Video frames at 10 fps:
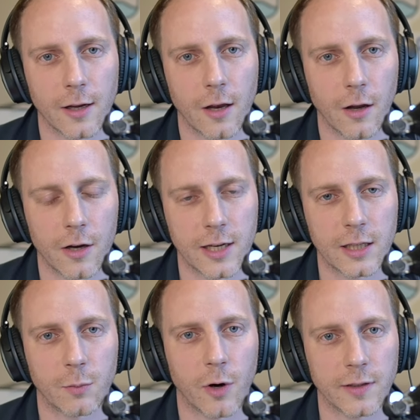a large
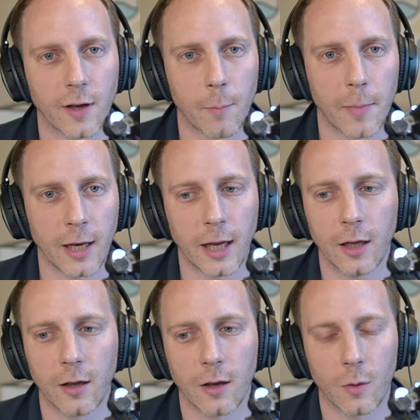enterprise company
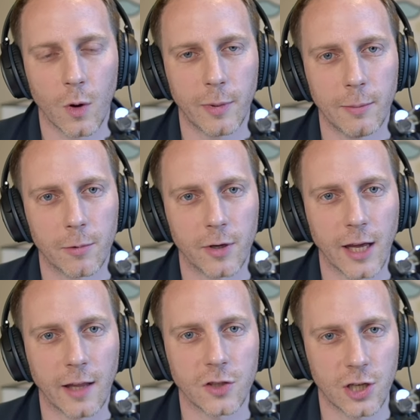where people are
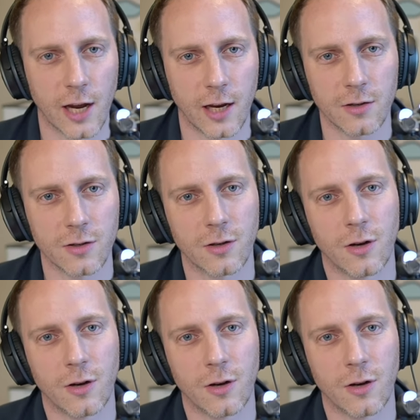against change?